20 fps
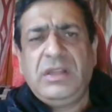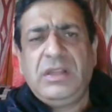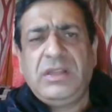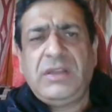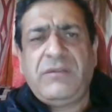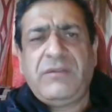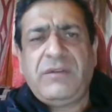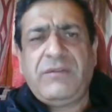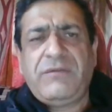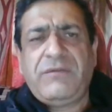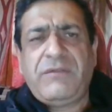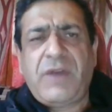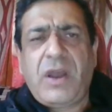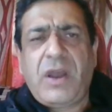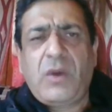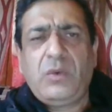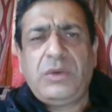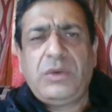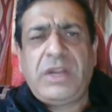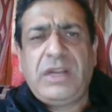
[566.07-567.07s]
They were
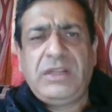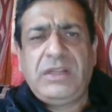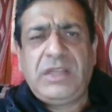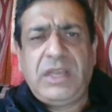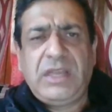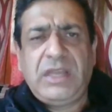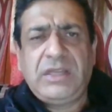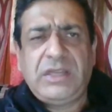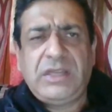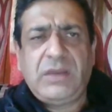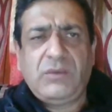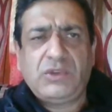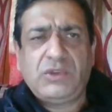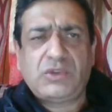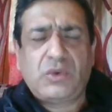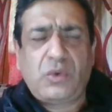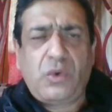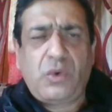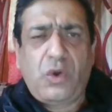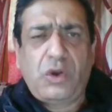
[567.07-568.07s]
found, and the area
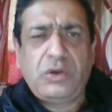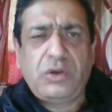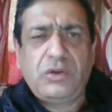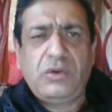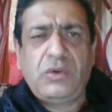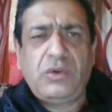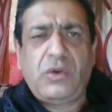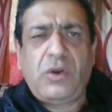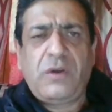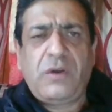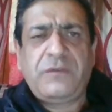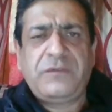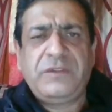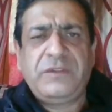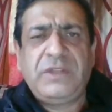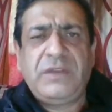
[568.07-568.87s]
was cordoned off.